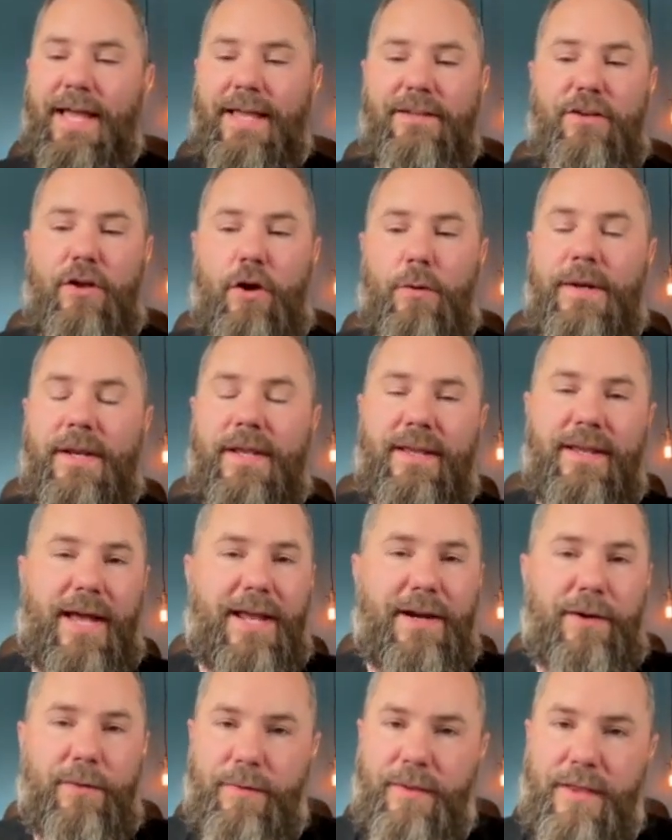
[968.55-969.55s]

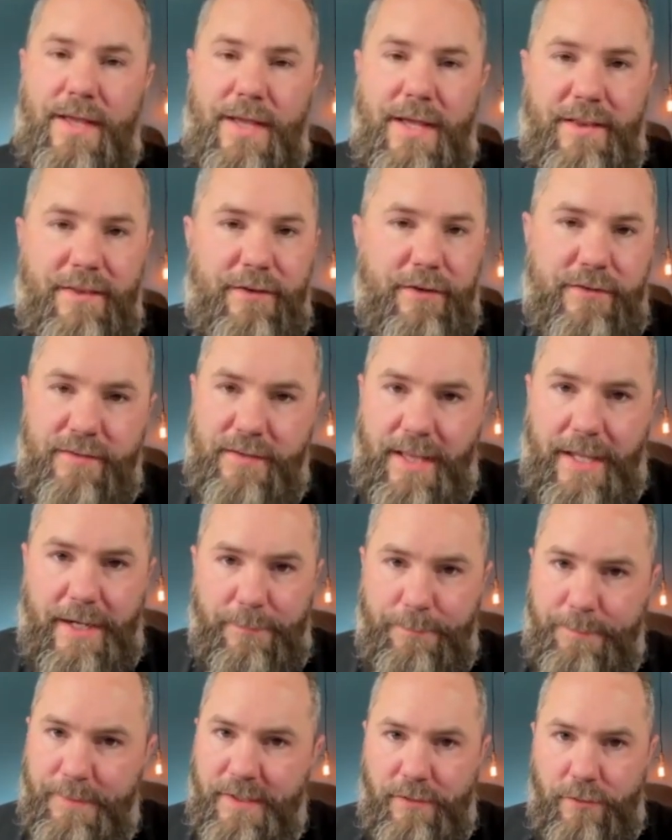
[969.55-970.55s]
There's a lot
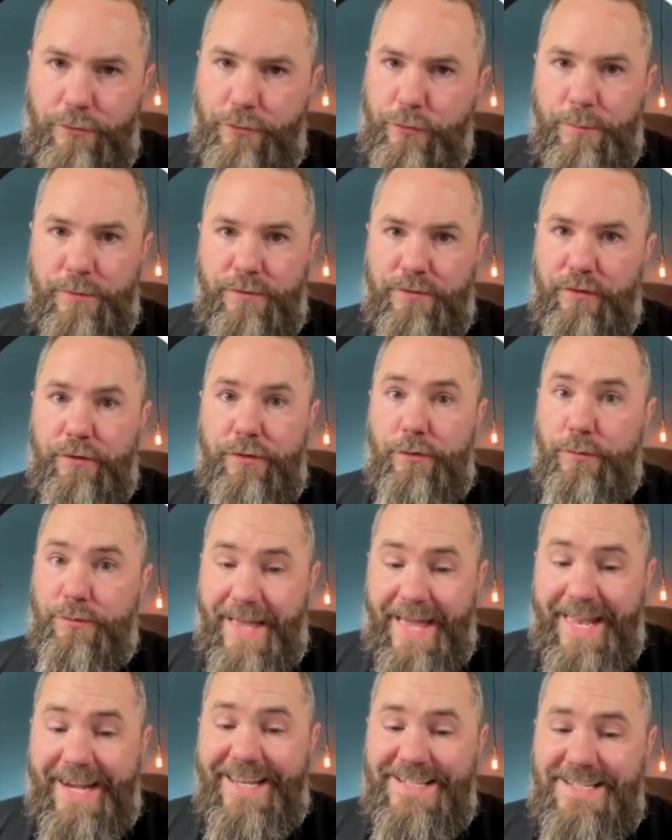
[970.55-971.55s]
of big YouTubers don't use
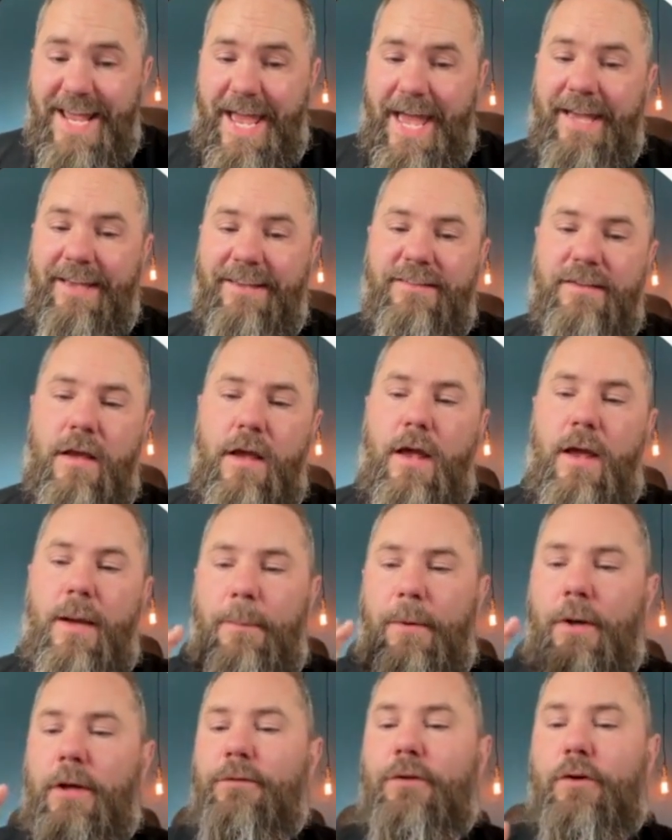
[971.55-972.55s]
any tags.
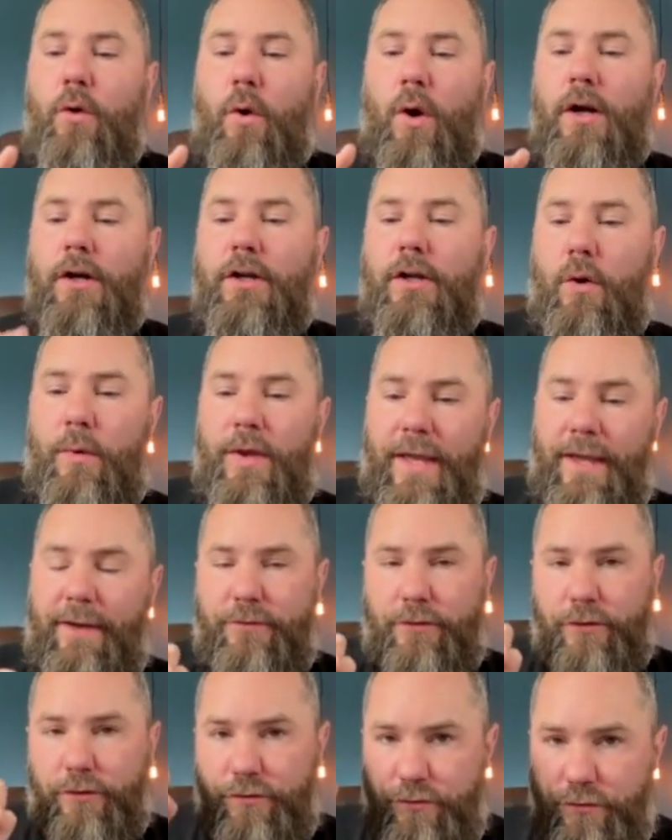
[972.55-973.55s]
But if you are going
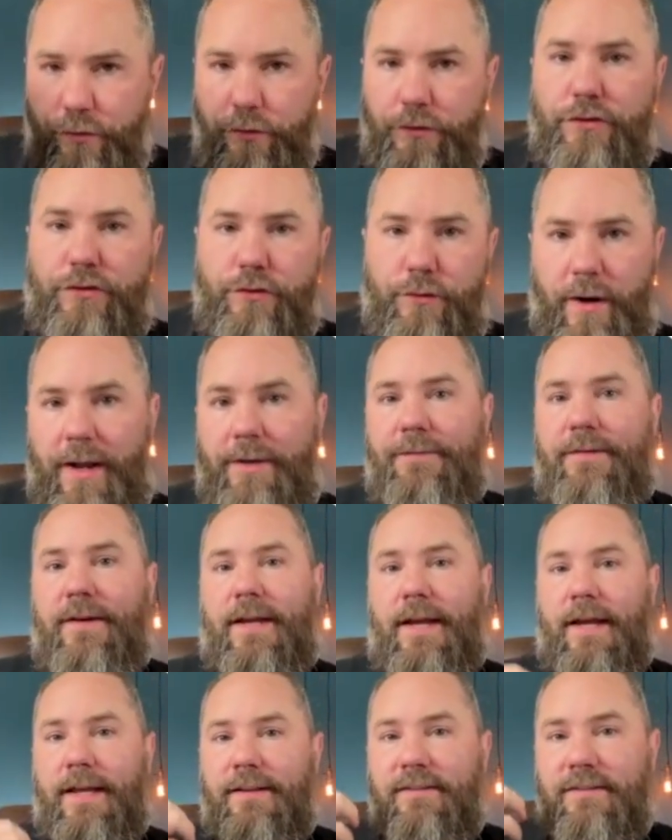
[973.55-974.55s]
after search
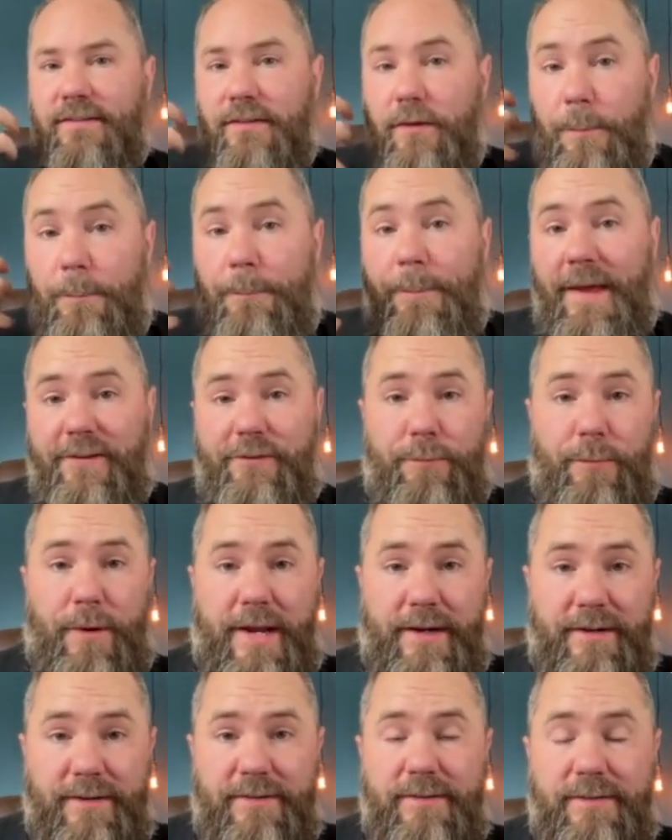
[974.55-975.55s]
traffic, it's still best
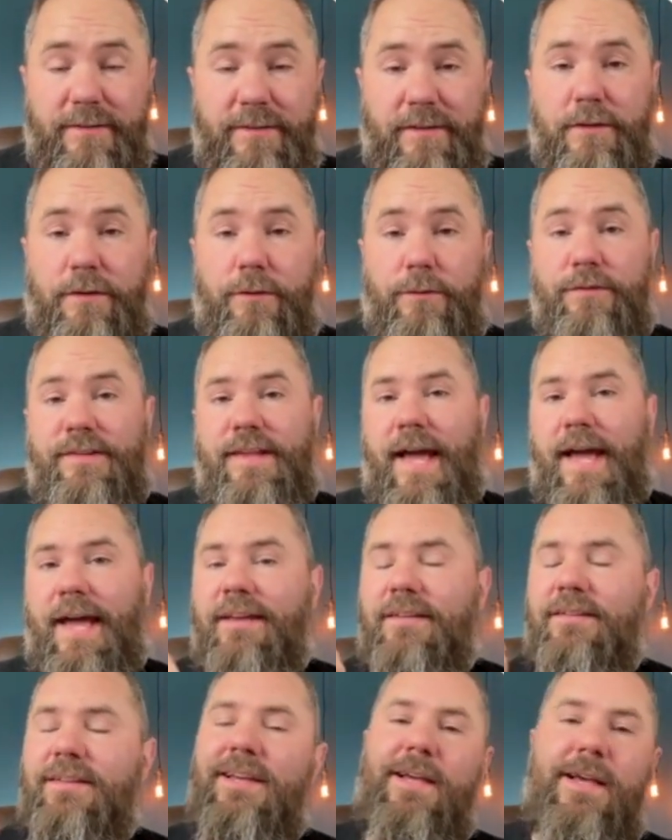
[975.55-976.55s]
practices to use
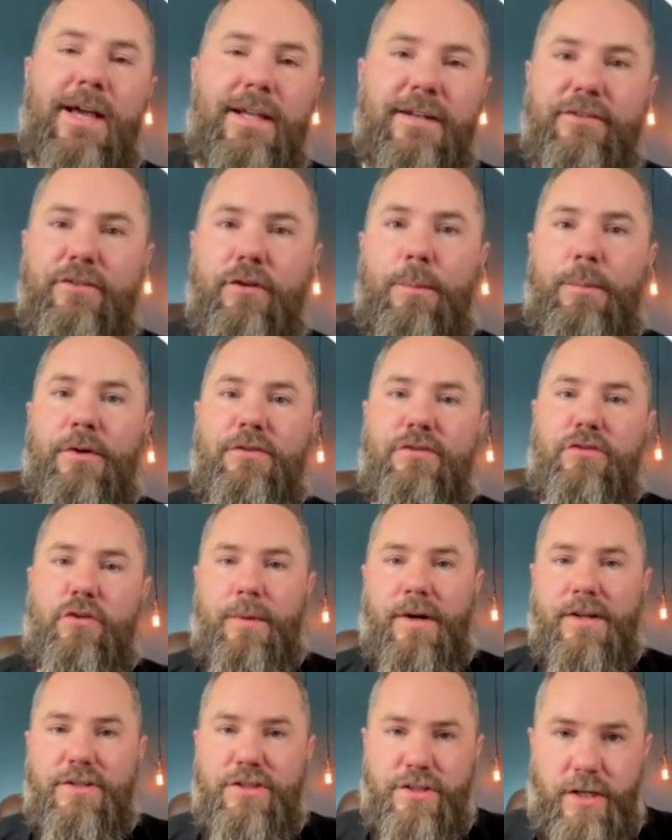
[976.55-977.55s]
tags. Just don't put too
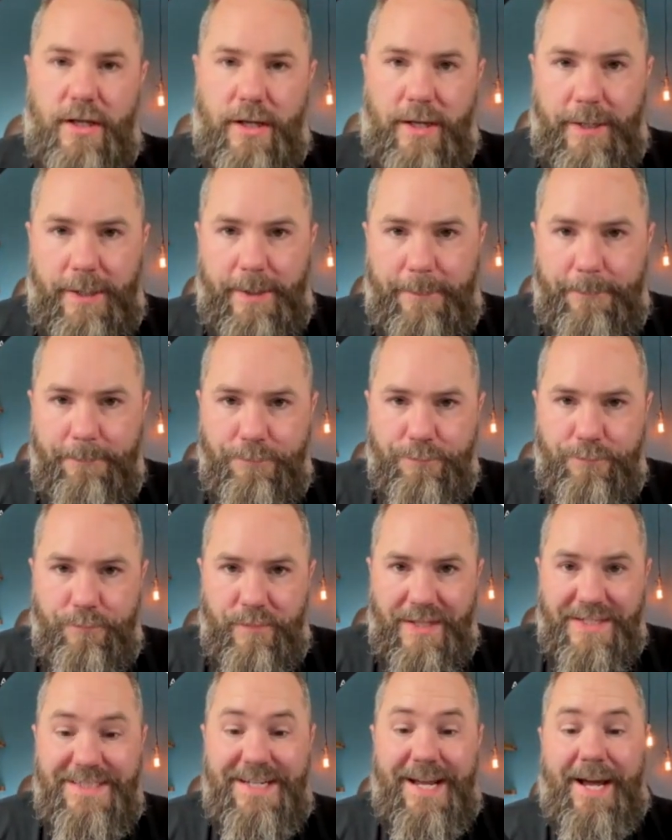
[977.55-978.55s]
much
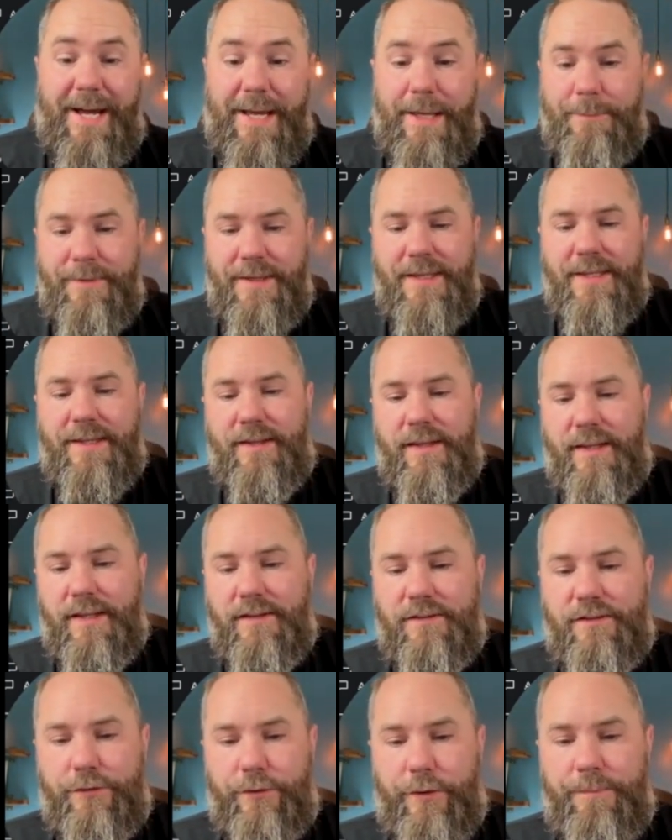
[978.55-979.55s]
time
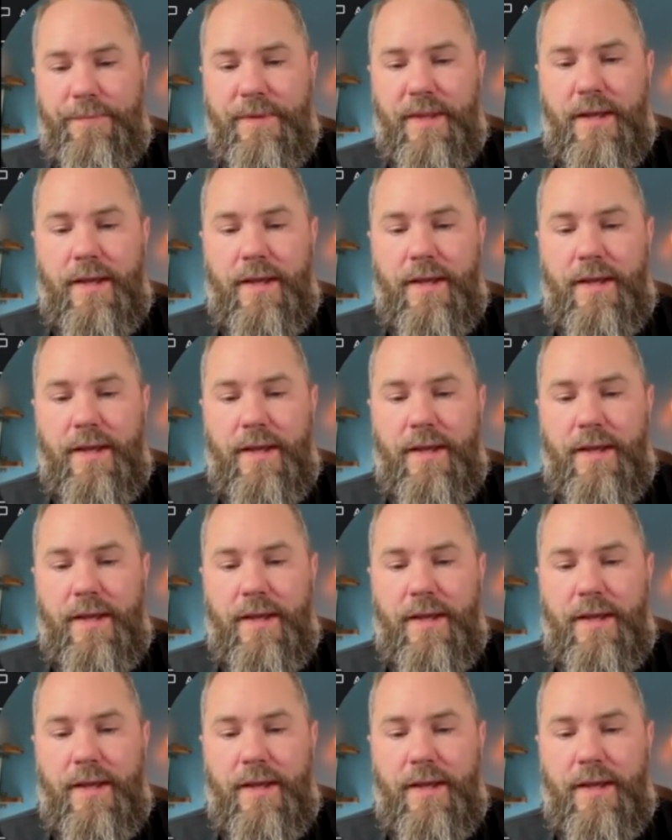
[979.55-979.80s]
into it.